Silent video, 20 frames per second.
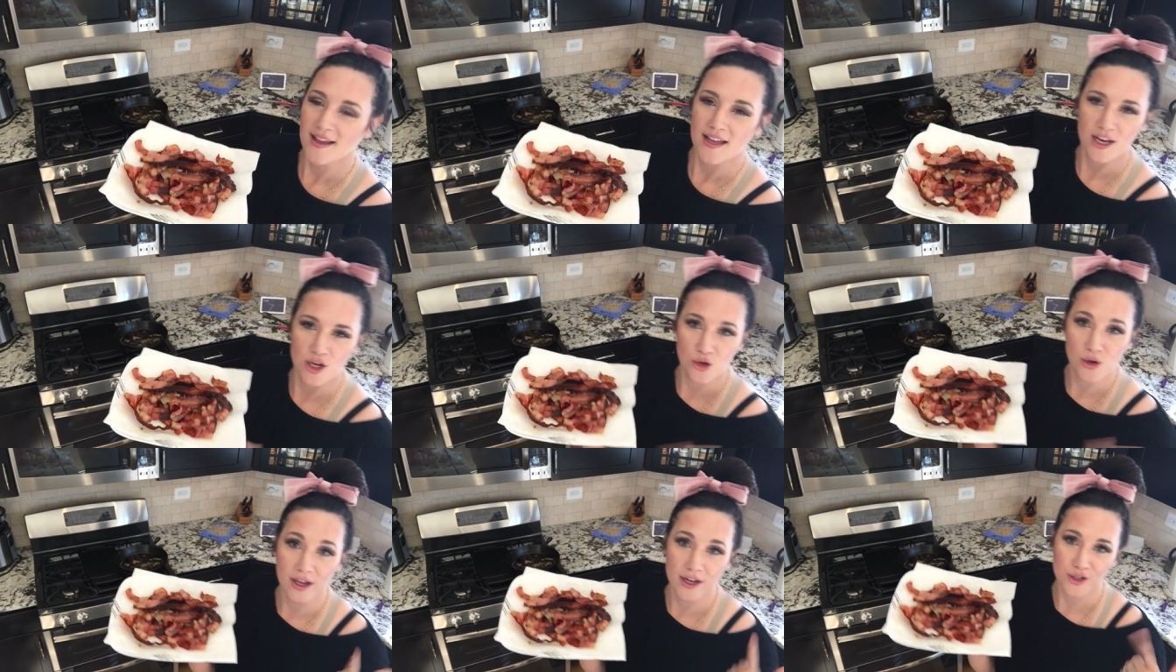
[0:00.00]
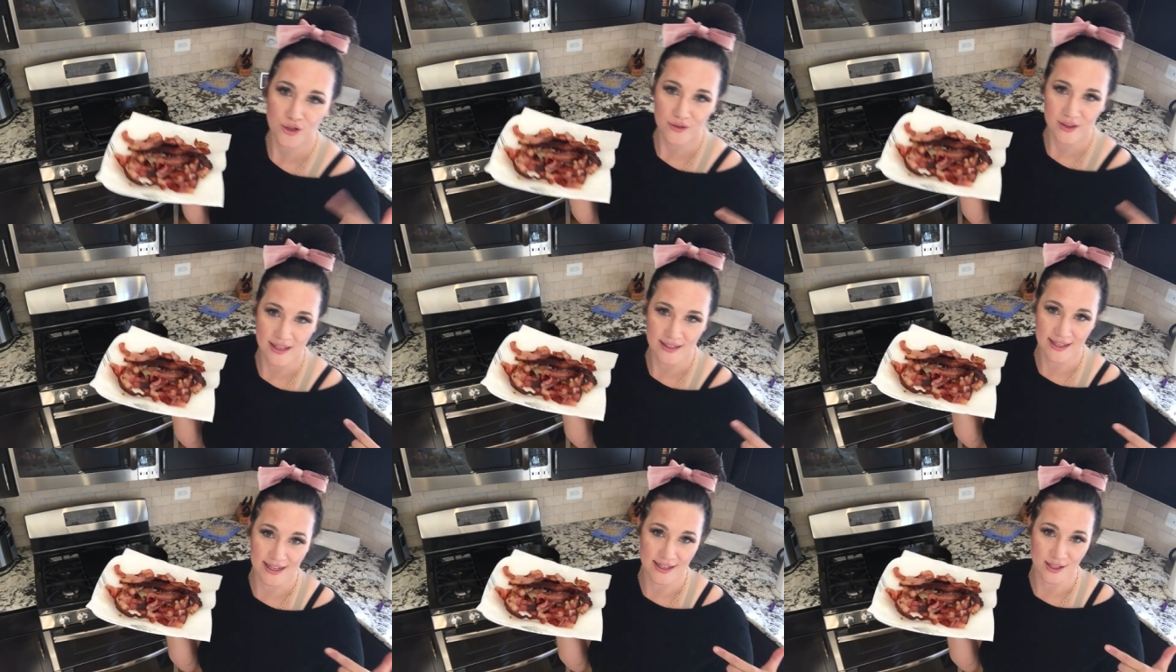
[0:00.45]
and you gotta do
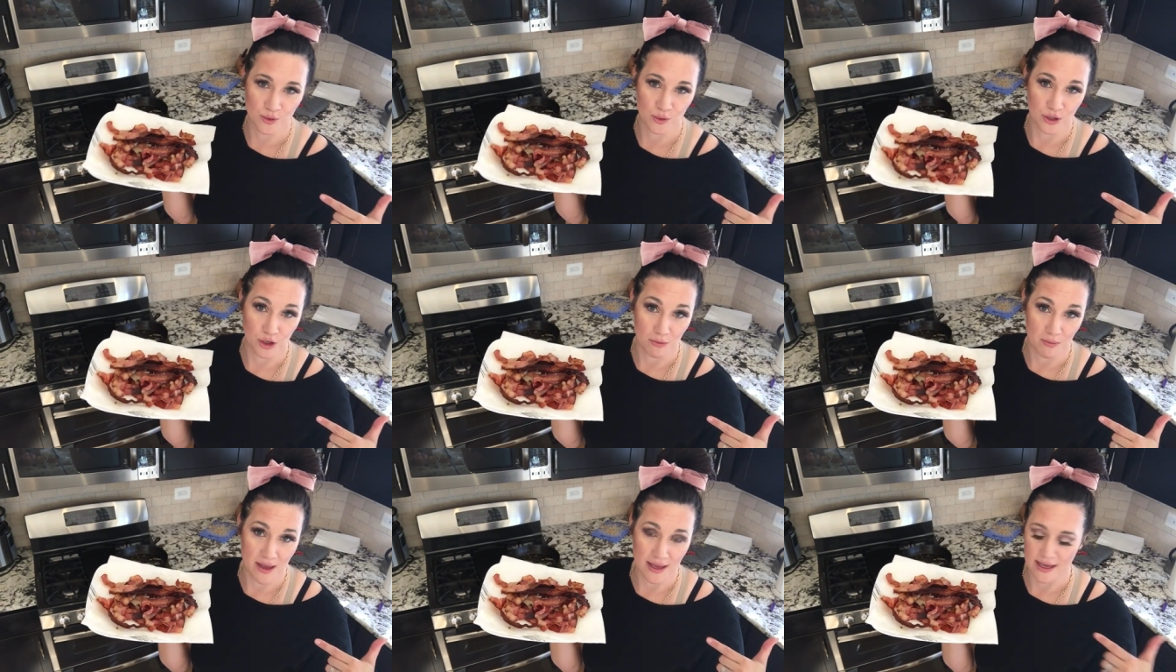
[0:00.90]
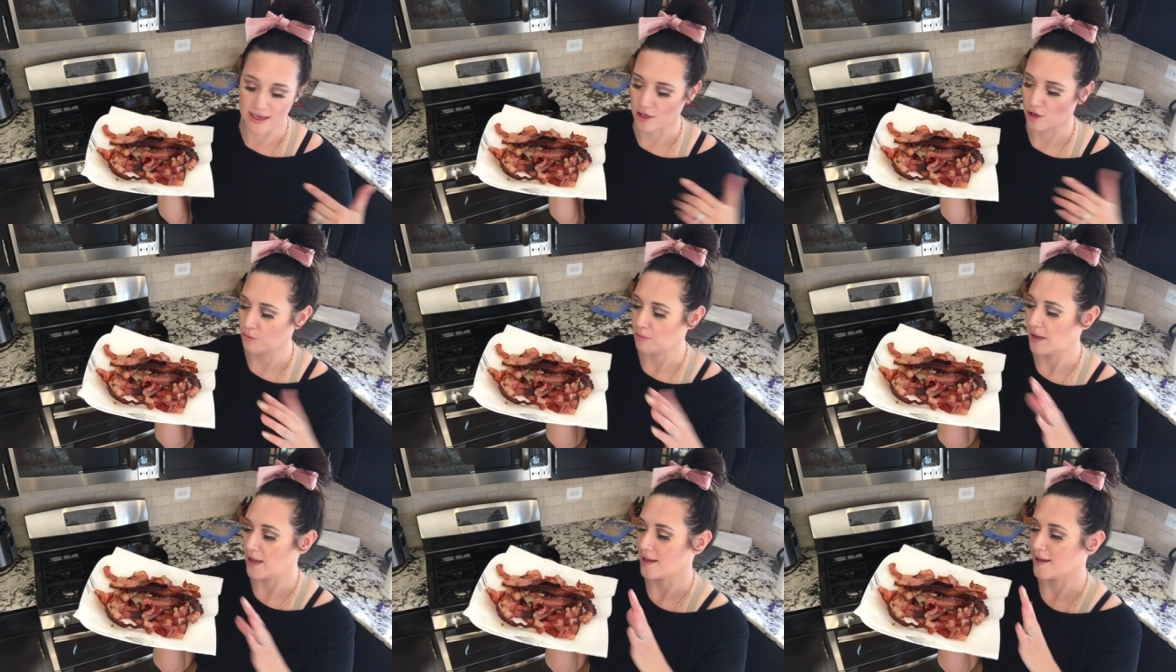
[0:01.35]
that dance when you're making
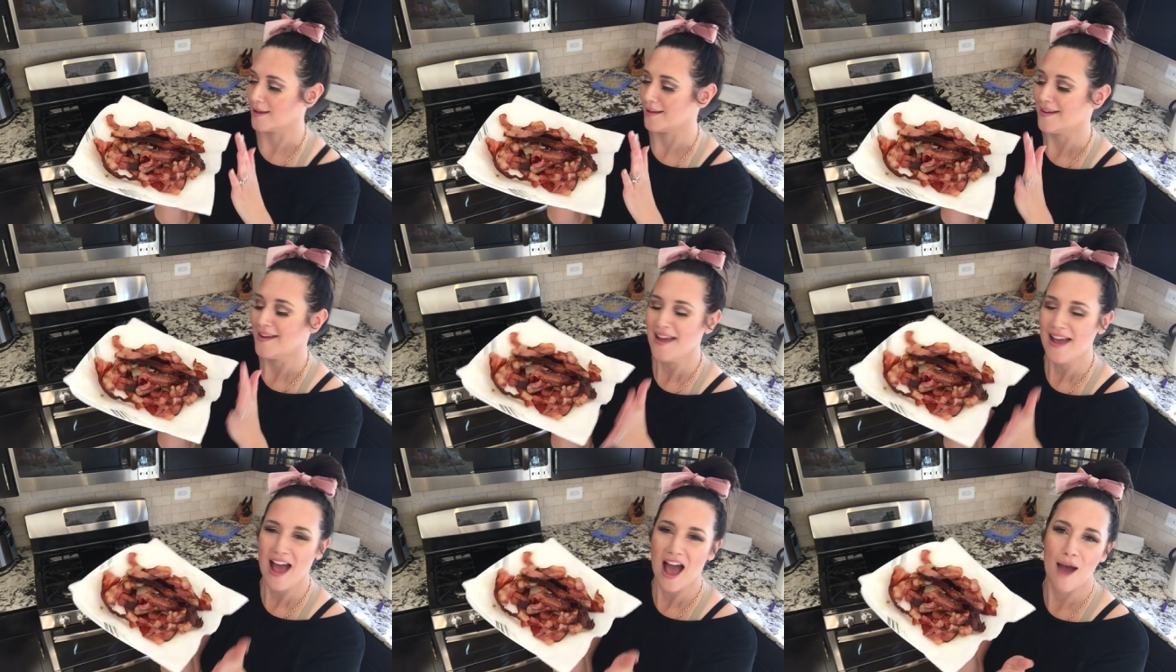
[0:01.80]
your bacon.